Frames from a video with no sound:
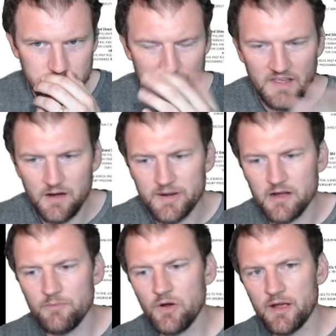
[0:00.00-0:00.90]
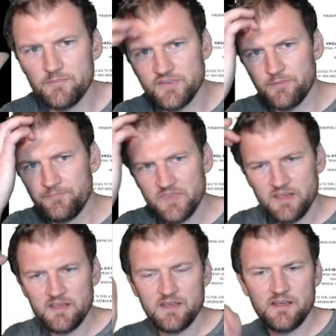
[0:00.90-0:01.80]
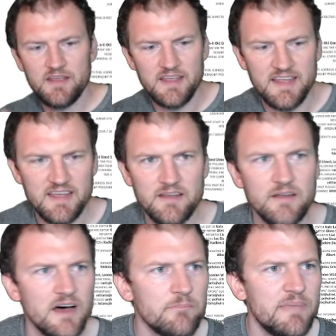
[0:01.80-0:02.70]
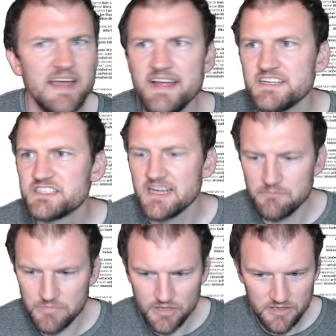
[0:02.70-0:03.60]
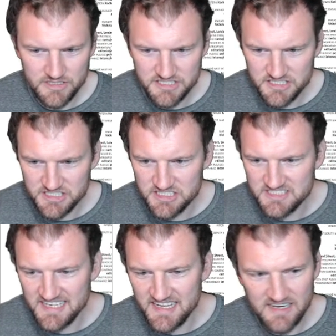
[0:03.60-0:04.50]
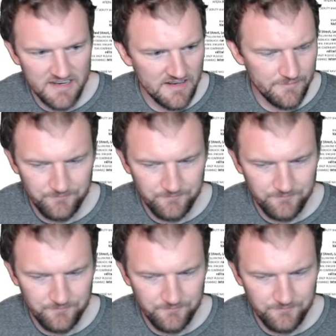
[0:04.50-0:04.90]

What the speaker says: Here we go. Okay, so on page number 10,